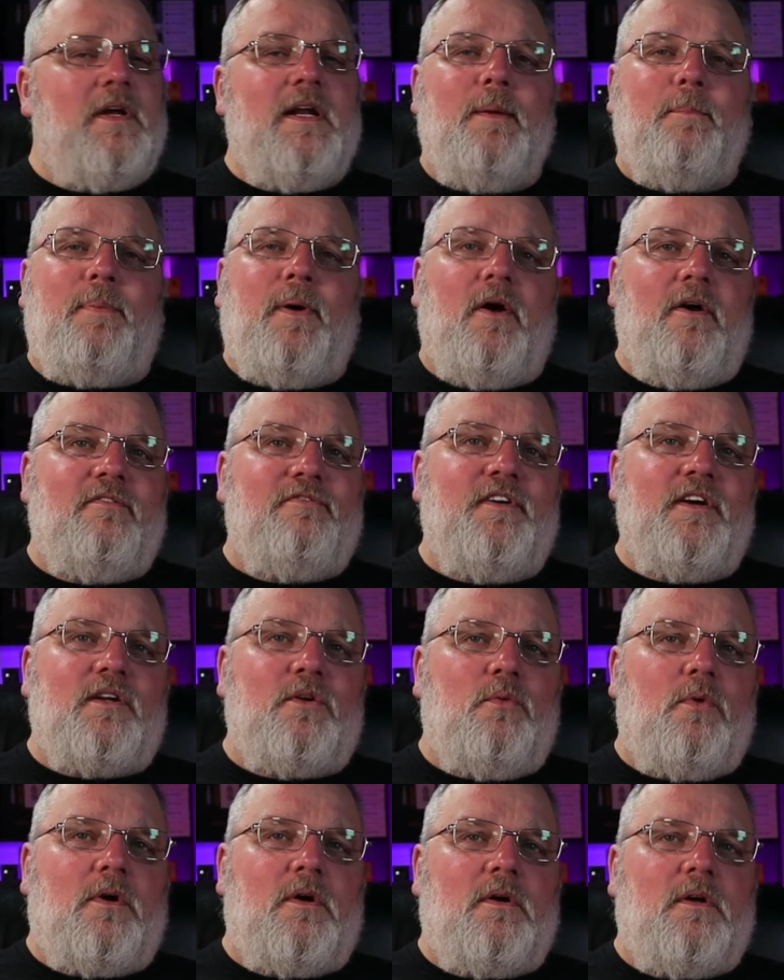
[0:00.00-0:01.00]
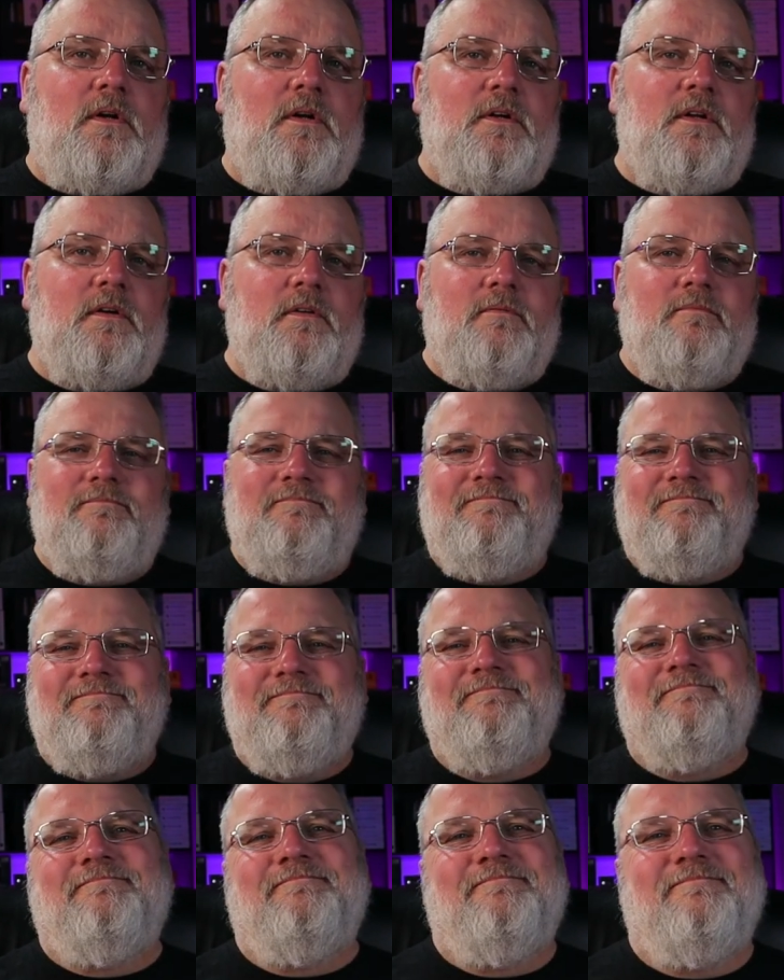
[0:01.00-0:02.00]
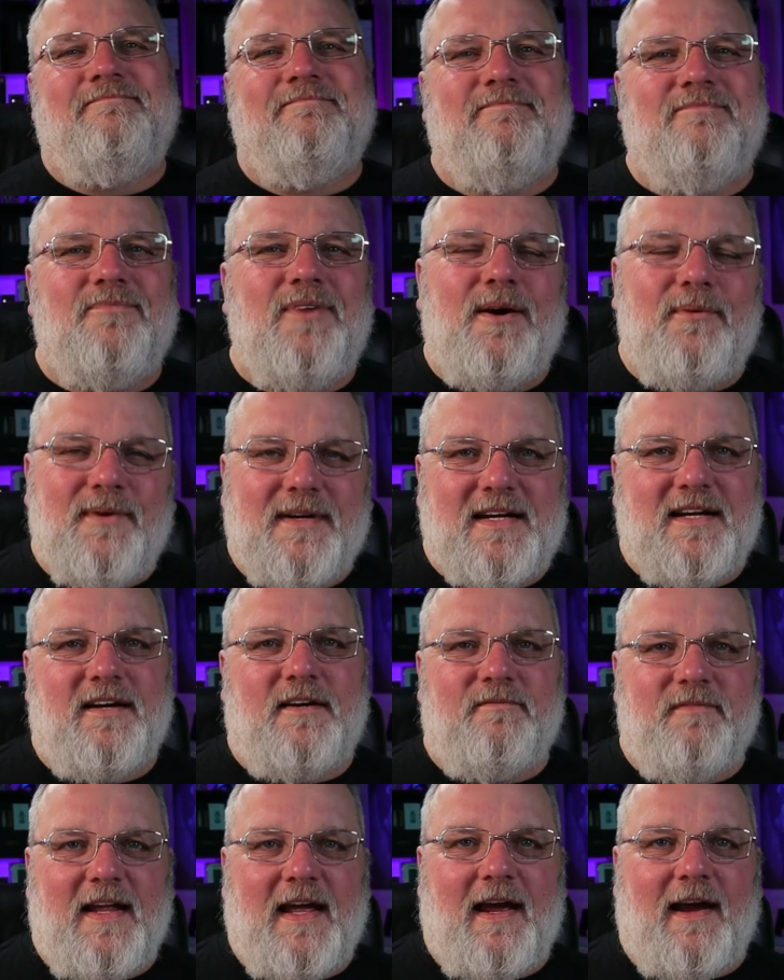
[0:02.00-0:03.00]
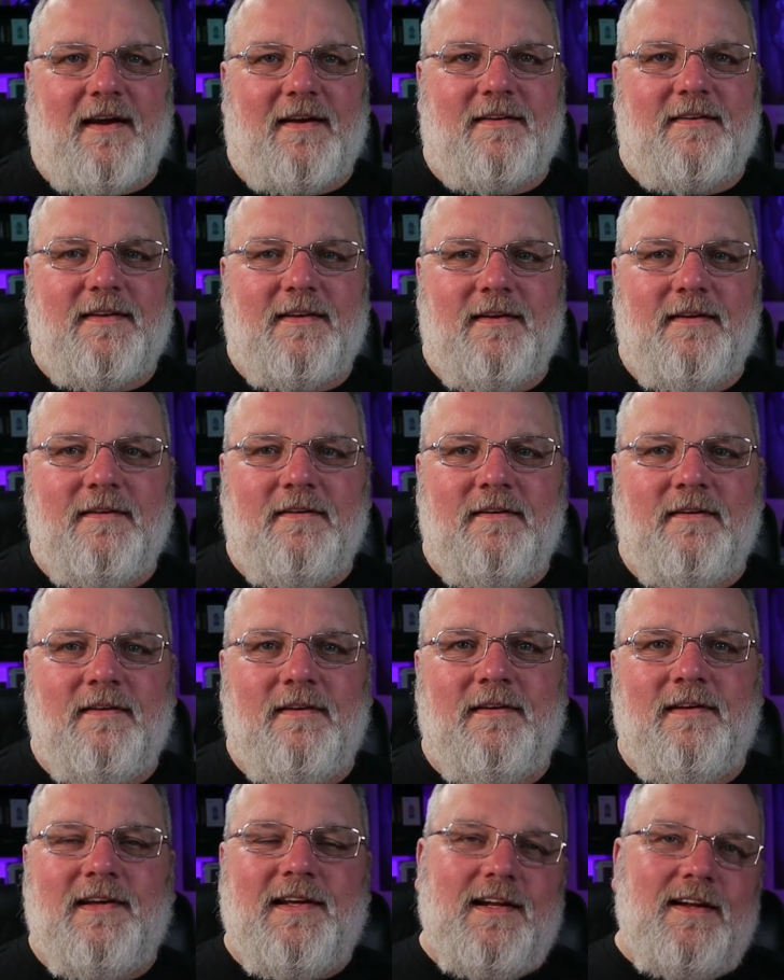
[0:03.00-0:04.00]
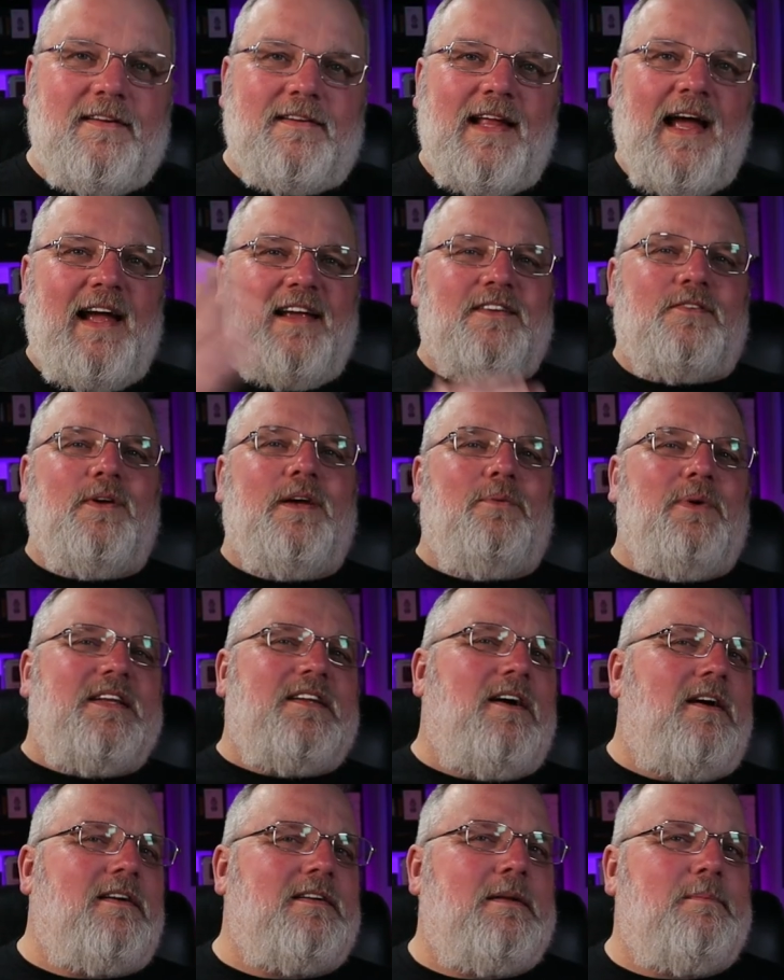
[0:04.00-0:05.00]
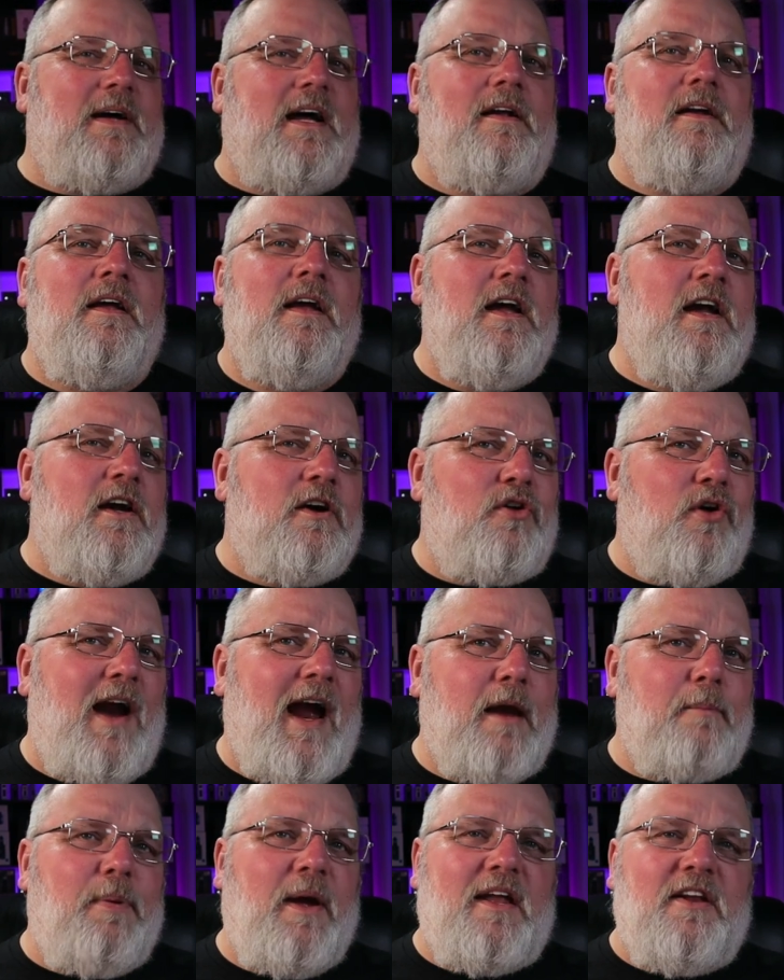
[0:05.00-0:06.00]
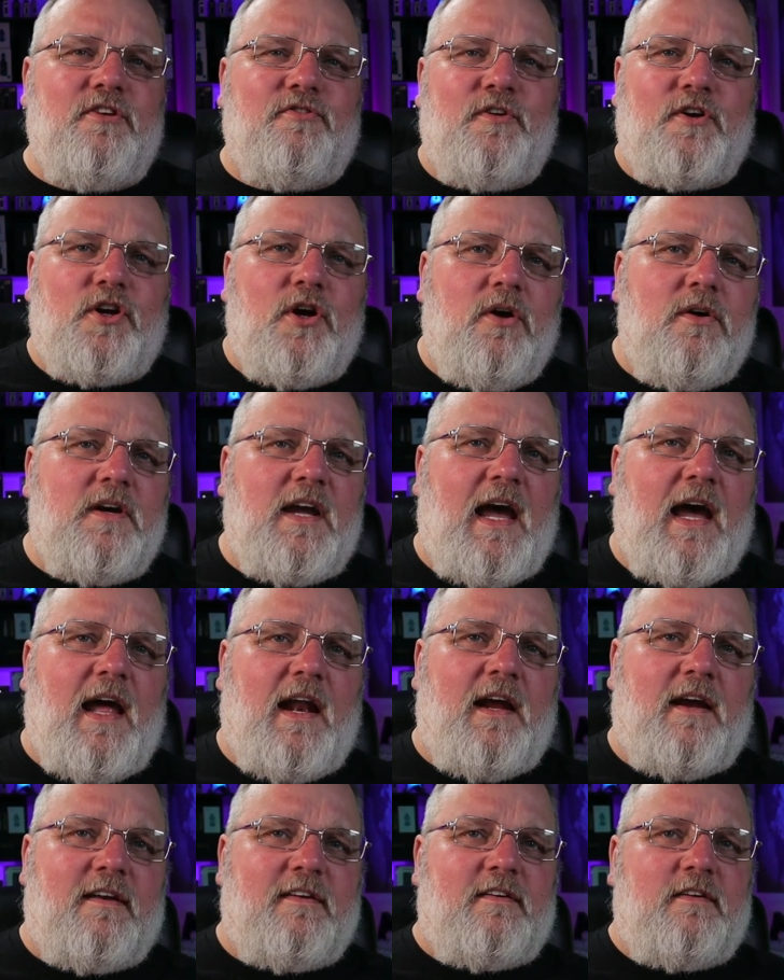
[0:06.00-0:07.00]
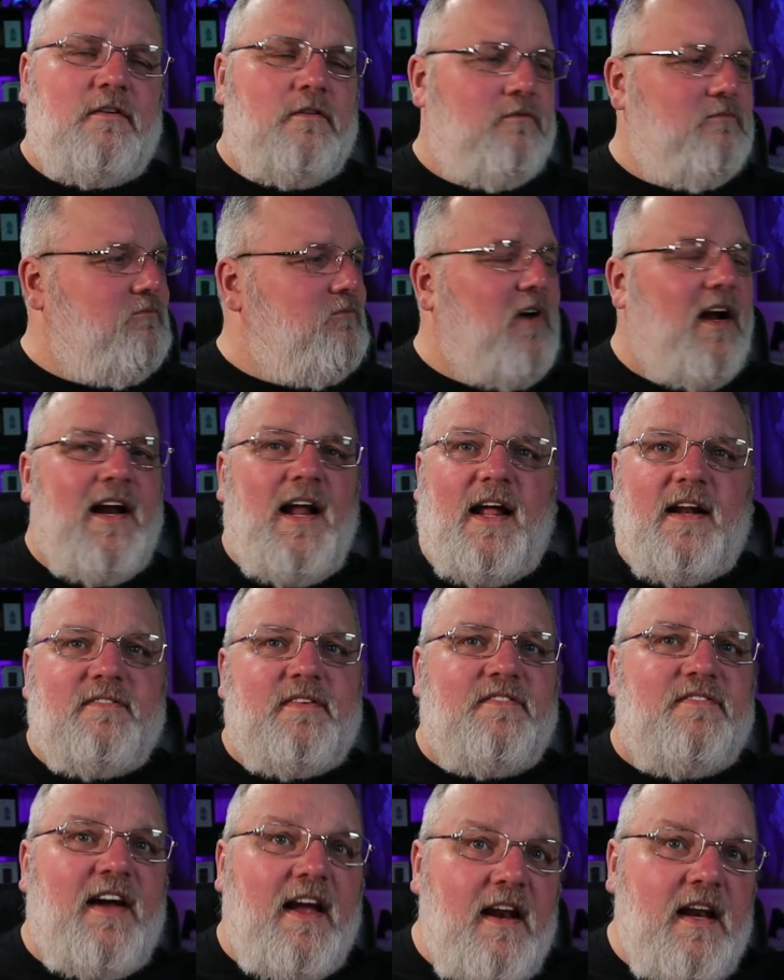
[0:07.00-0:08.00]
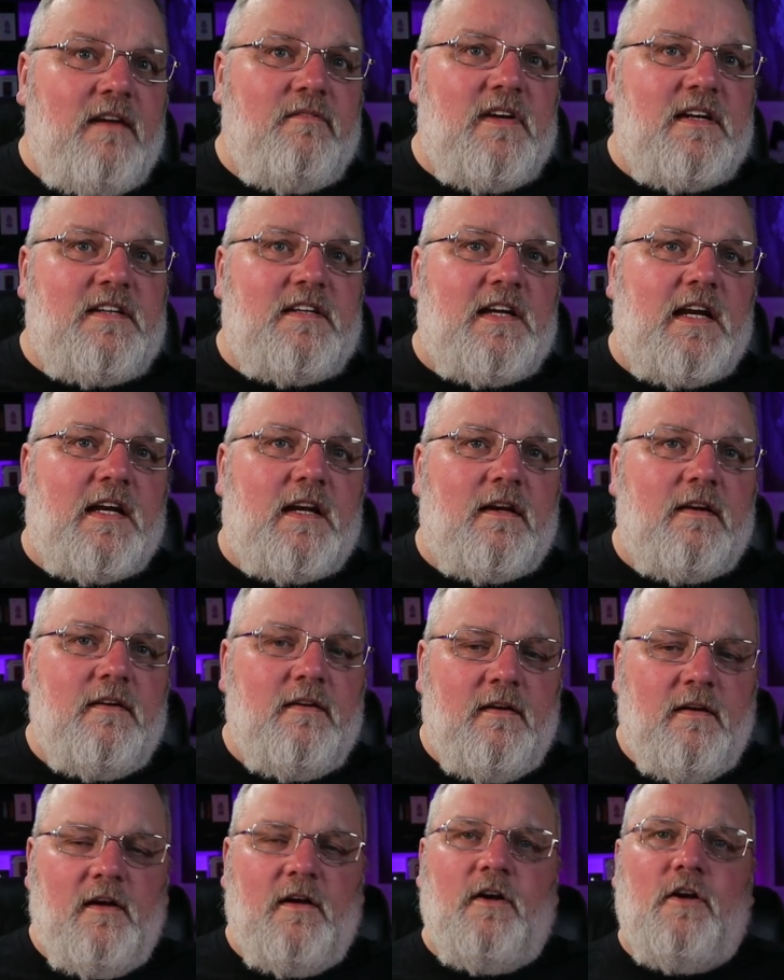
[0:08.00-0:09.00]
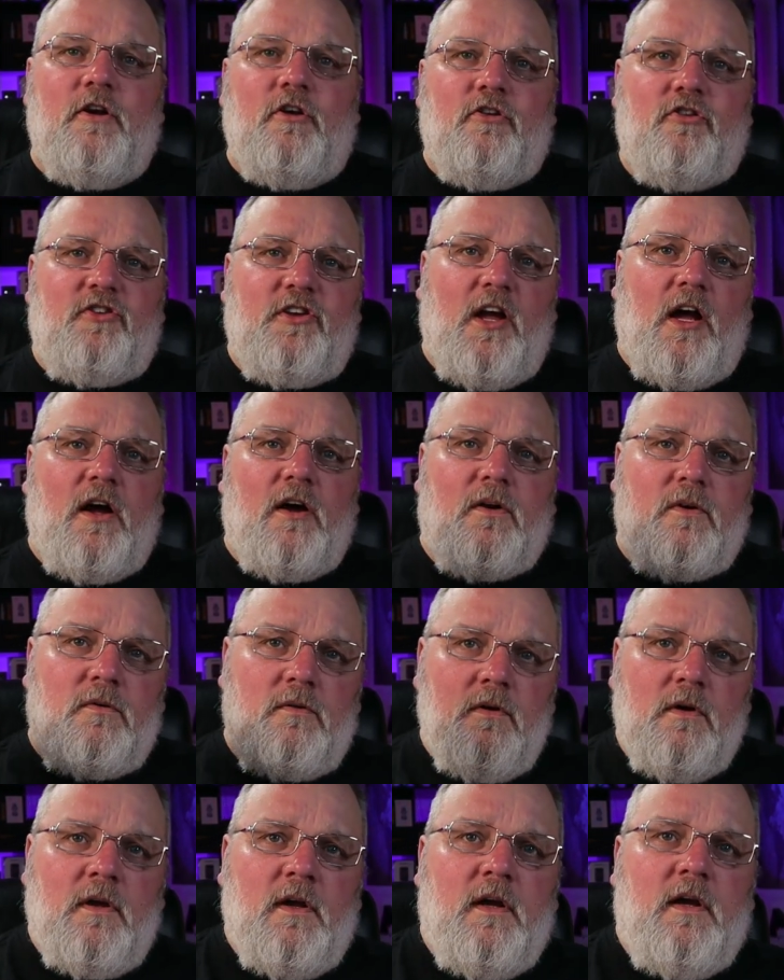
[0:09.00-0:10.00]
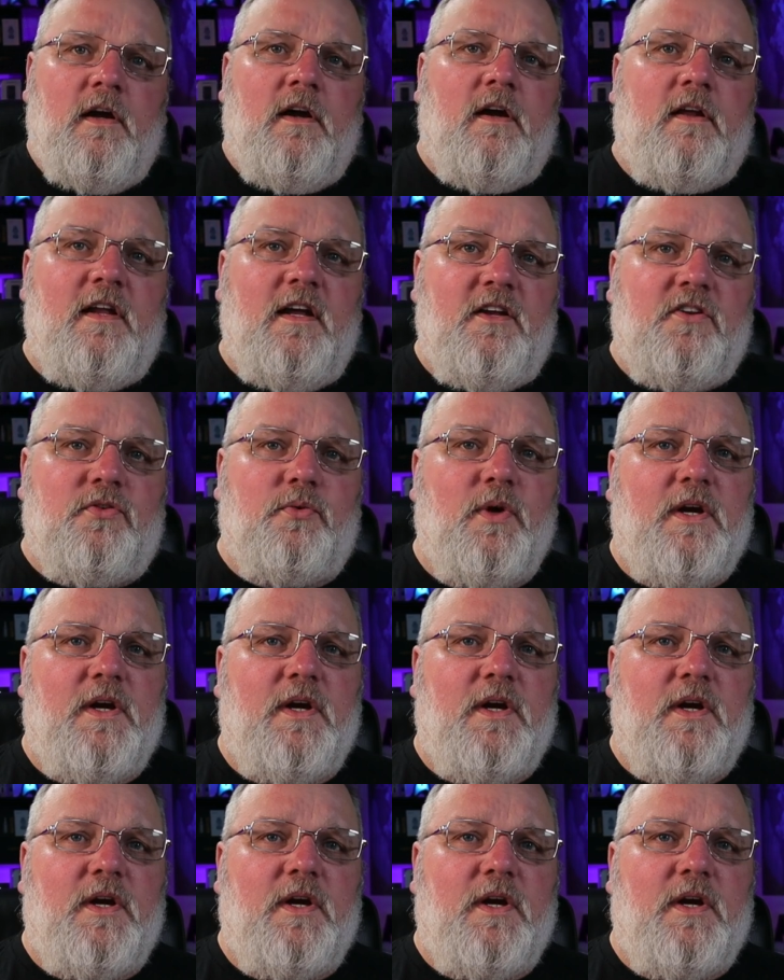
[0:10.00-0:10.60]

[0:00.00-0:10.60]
in a perfect world, what would come next? You know, last week we talked about crack pens for coke addicts right out of a vending machine. So, this